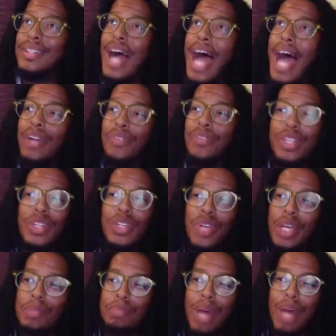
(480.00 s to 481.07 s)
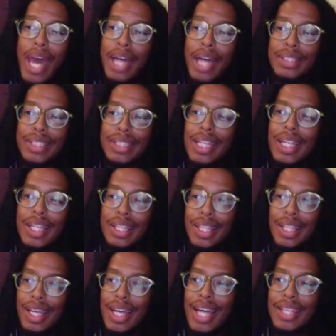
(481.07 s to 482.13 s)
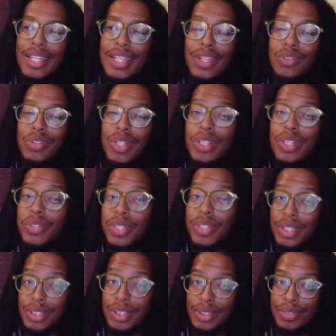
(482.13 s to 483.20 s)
I don't think you get past anything. I think you deal with it.